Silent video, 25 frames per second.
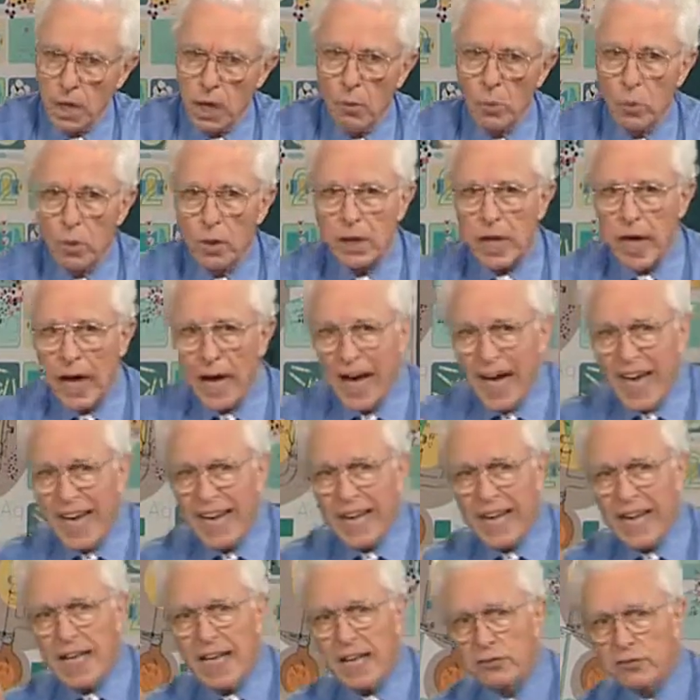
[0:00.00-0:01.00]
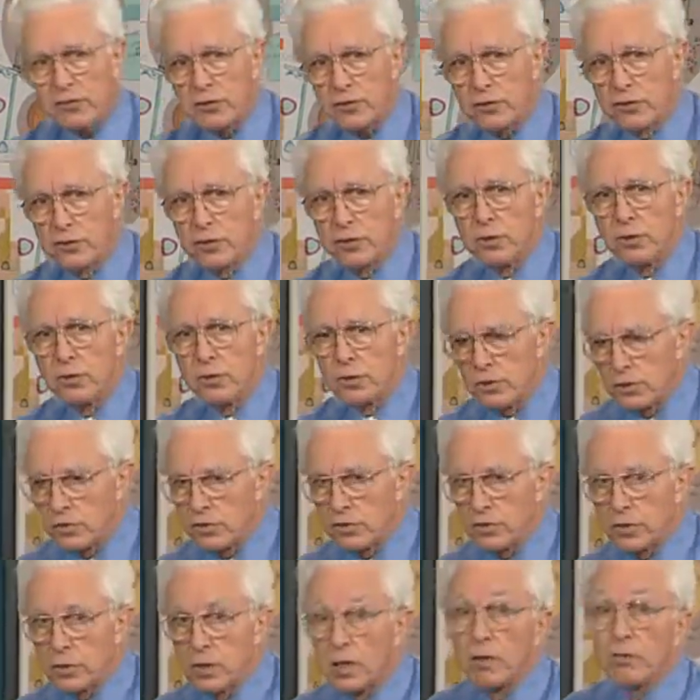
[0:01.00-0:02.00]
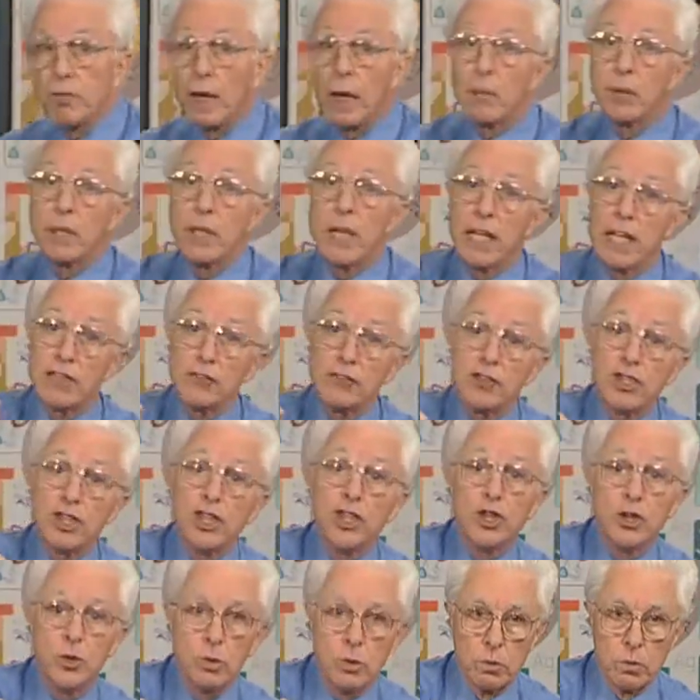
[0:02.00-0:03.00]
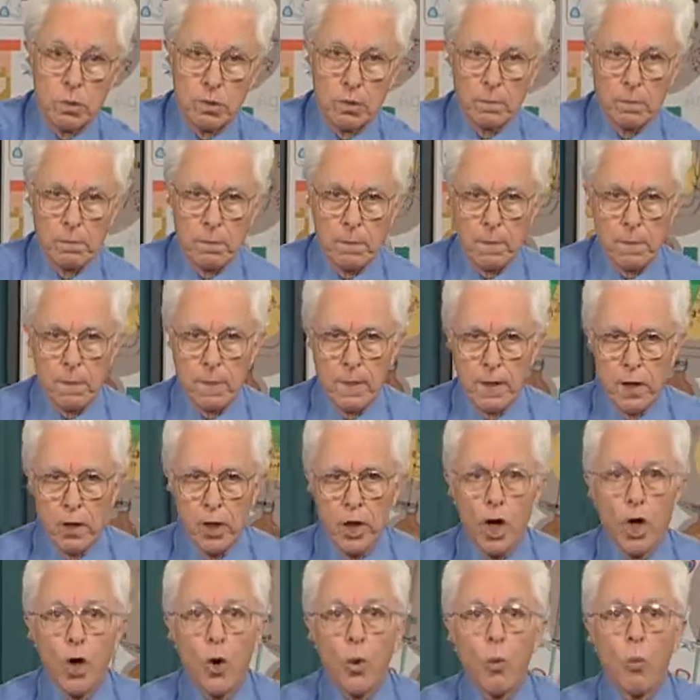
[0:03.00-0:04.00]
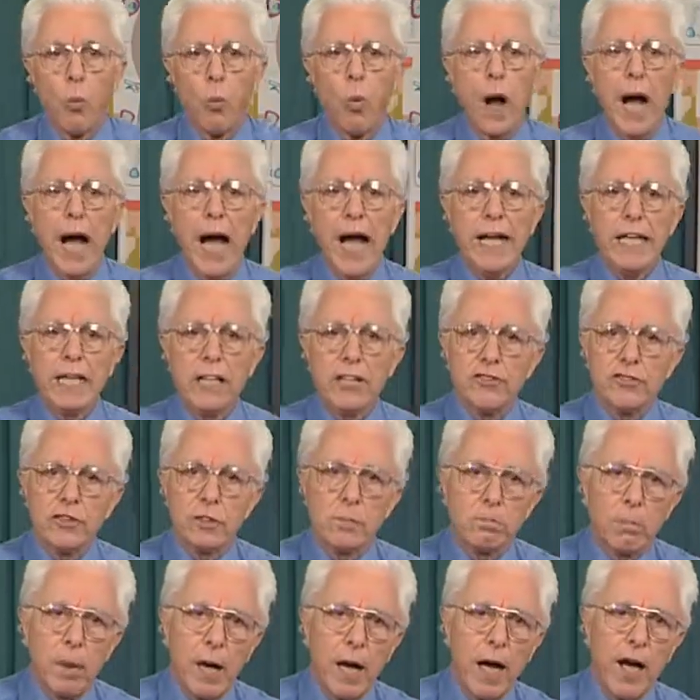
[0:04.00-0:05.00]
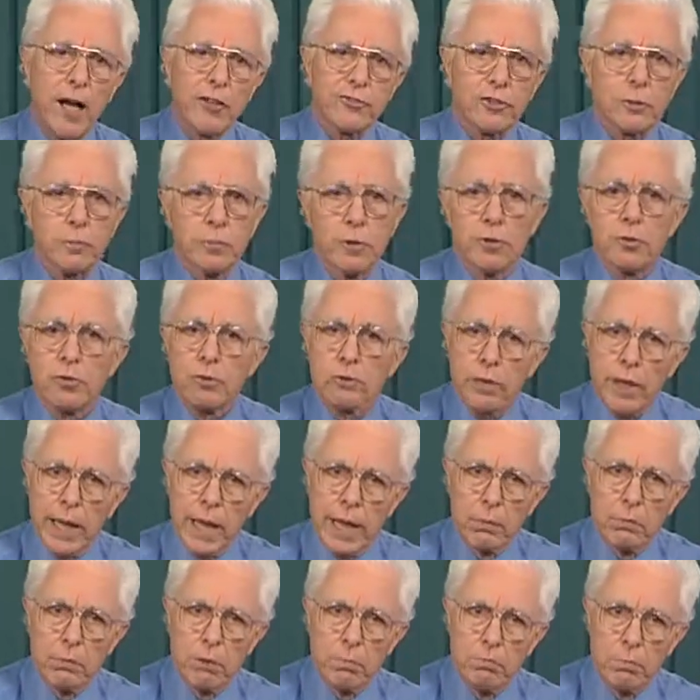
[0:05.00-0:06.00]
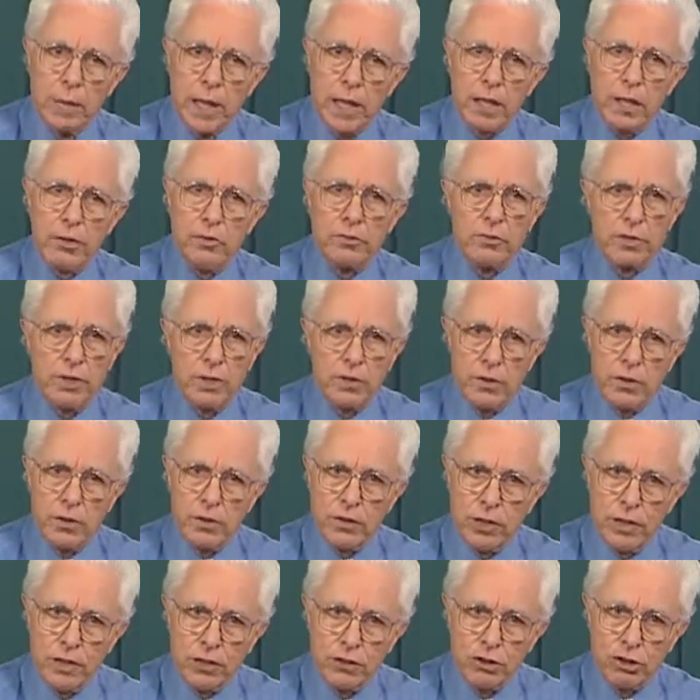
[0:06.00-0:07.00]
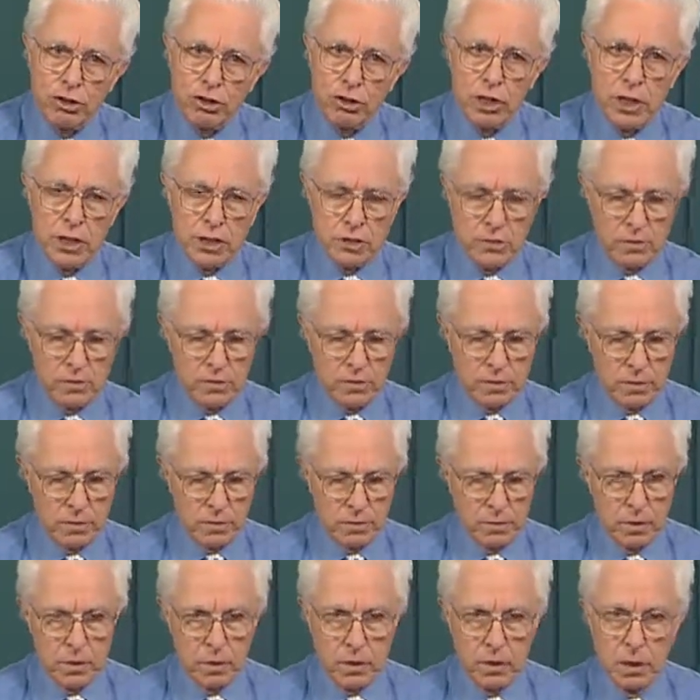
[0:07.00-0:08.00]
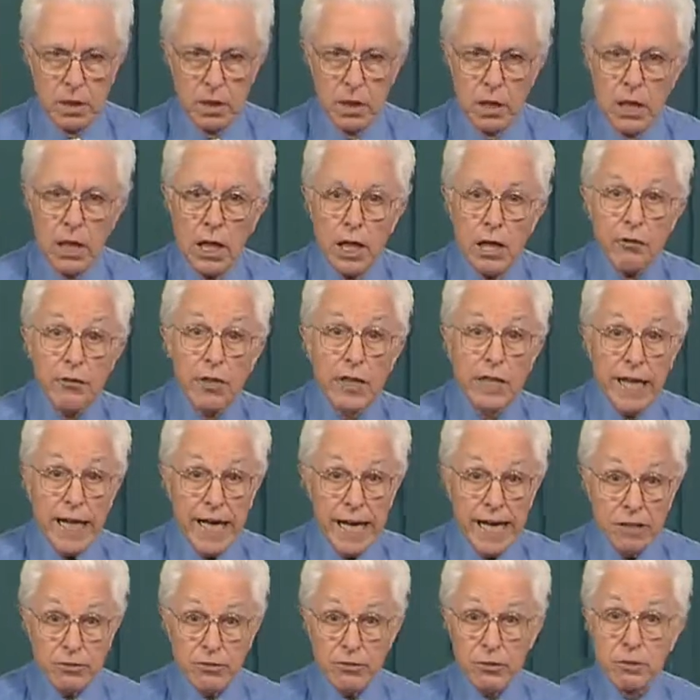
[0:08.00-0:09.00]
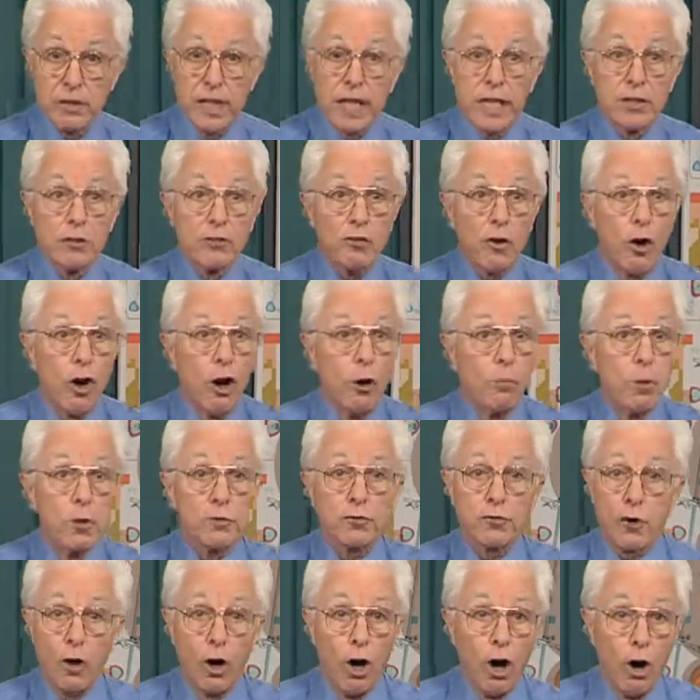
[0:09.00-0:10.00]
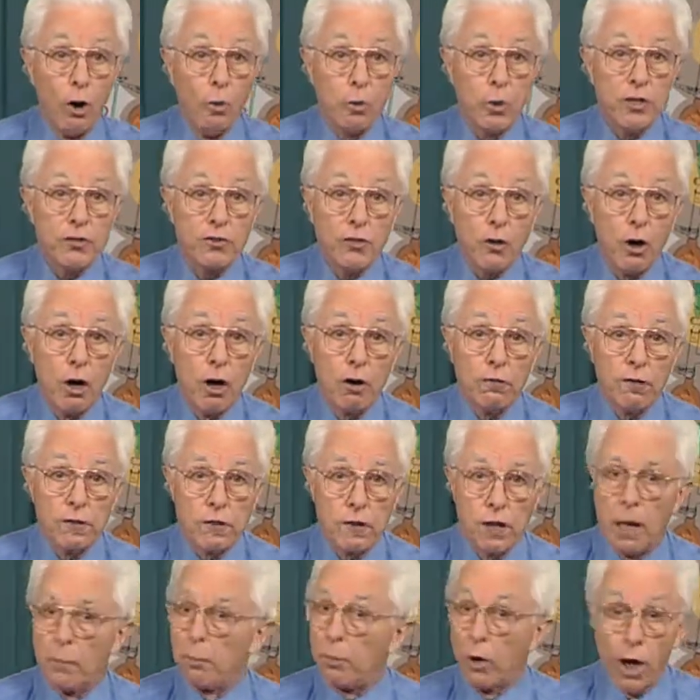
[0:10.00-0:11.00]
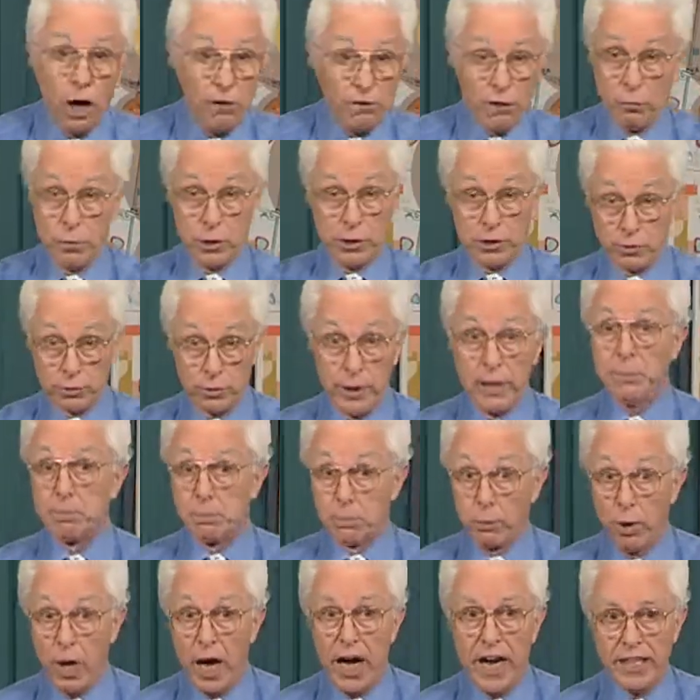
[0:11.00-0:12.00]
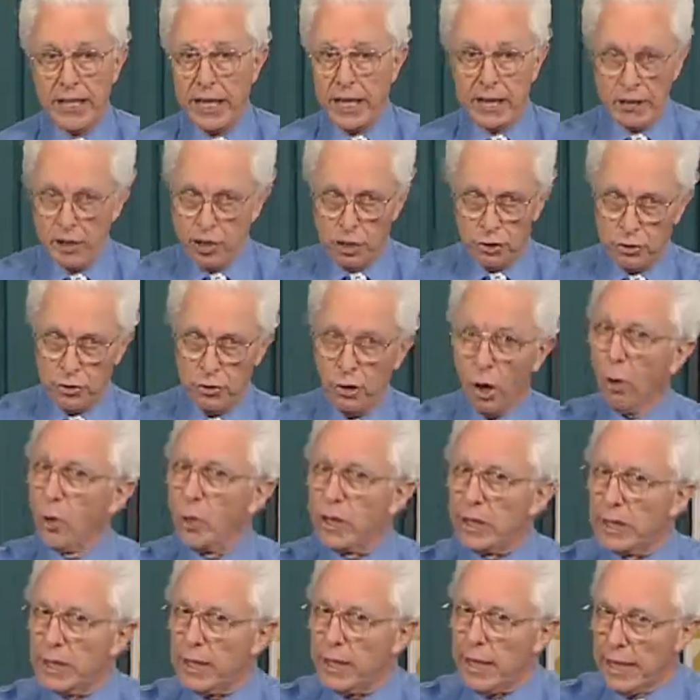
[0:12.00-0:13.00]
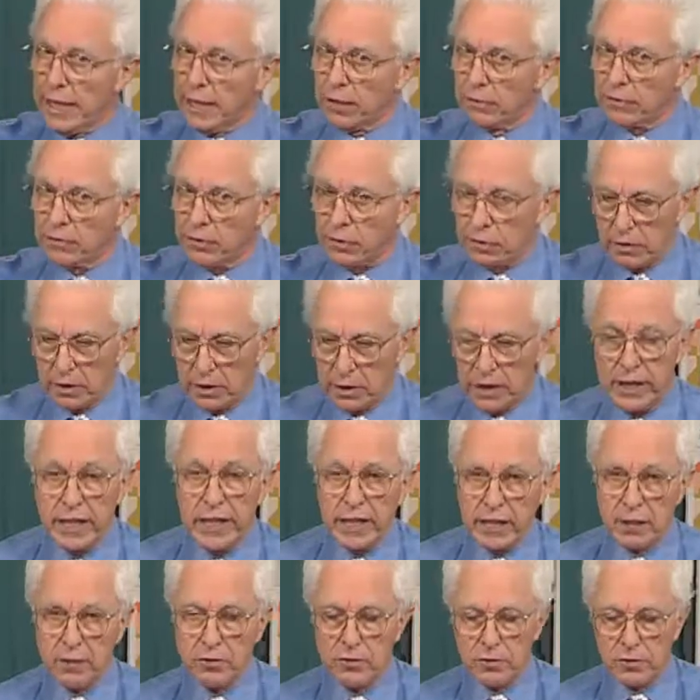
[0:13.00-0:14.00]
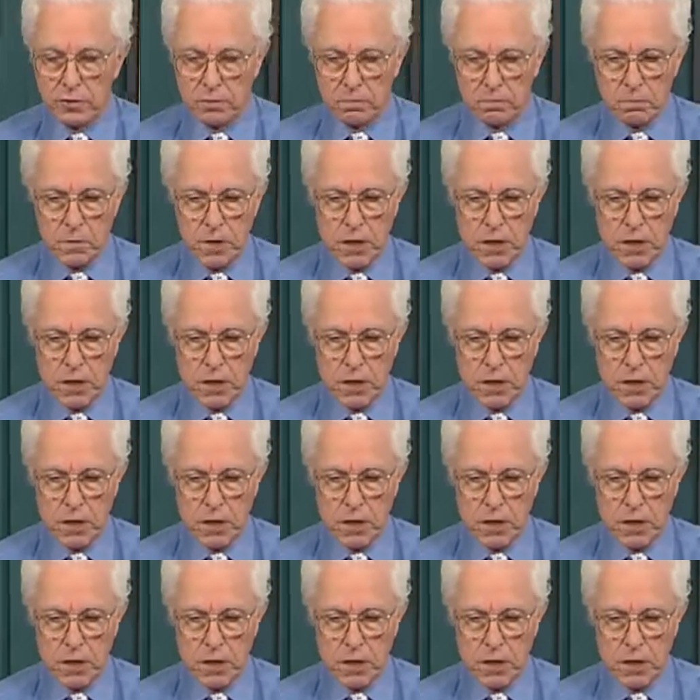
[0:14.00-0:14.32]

When I ask students, if I were to ask you, why is it possible to hammer metals into thin sheets? The answer that is almost always offered up, often with great pride at knowing the answer, is